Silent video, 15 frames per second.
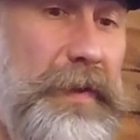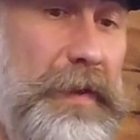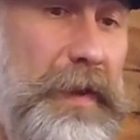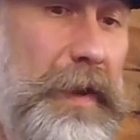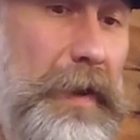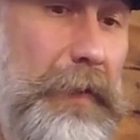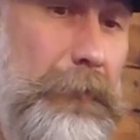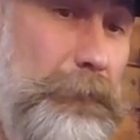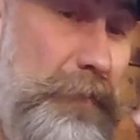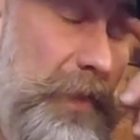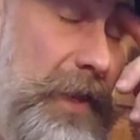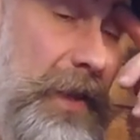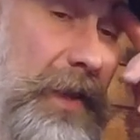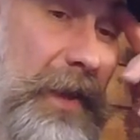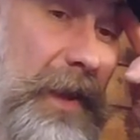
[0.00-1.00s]

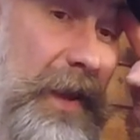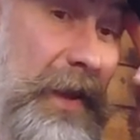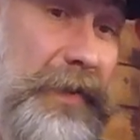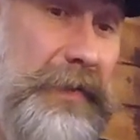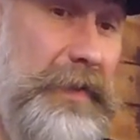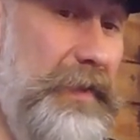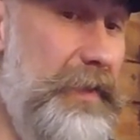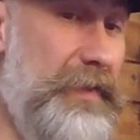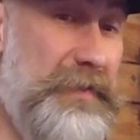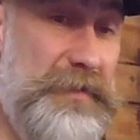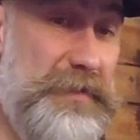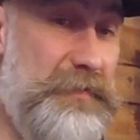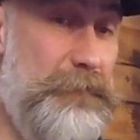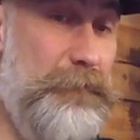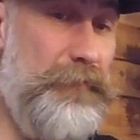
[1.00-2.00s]
And
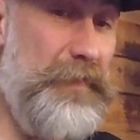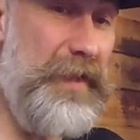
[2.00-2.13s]
it's,